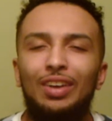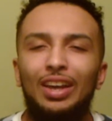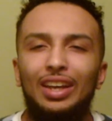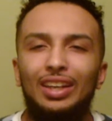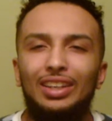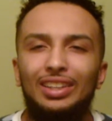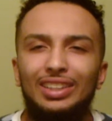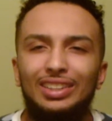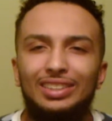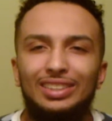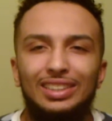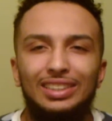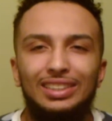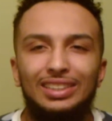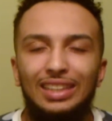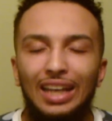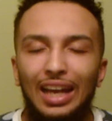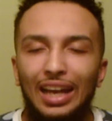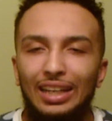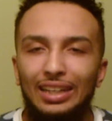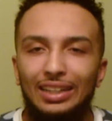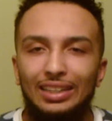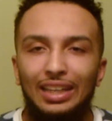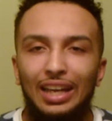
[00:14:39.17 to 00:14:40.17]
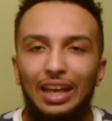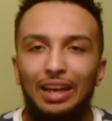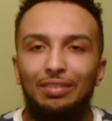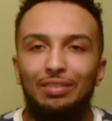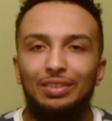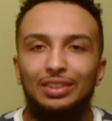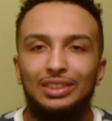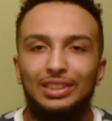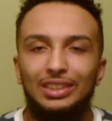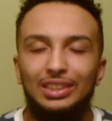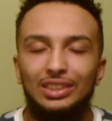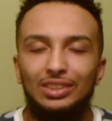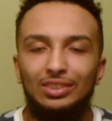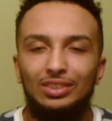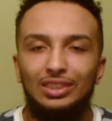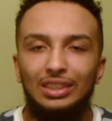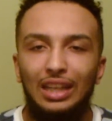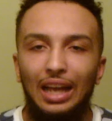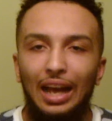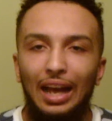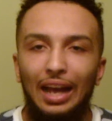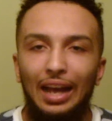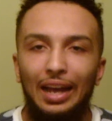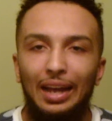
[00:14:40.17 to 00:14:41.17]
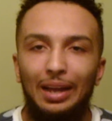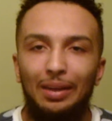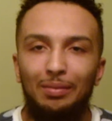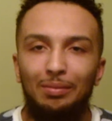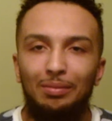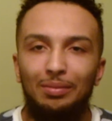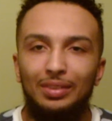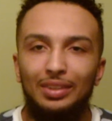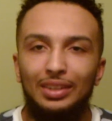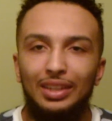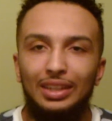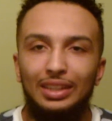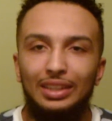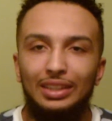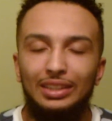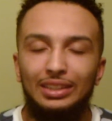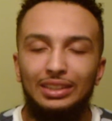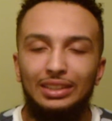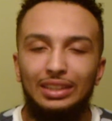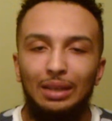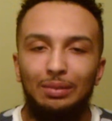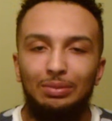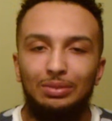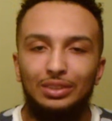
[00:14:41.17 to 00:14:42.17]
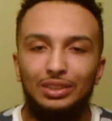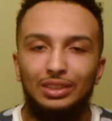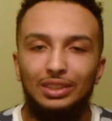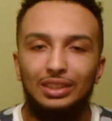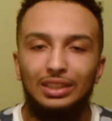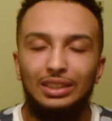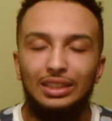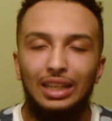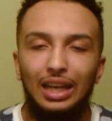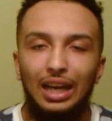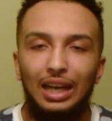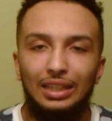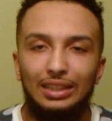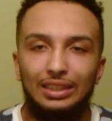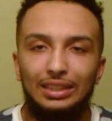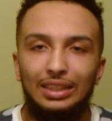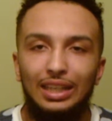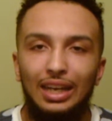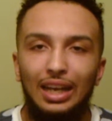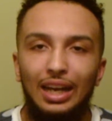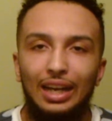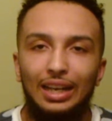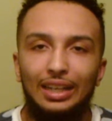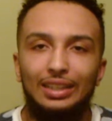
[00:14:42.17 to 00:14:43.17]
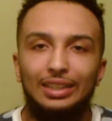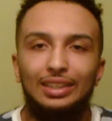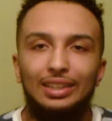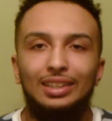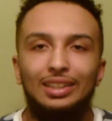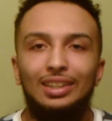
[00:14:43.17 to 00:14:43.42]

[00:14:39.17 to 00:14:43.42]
exciting every single time that he steps into the octagon.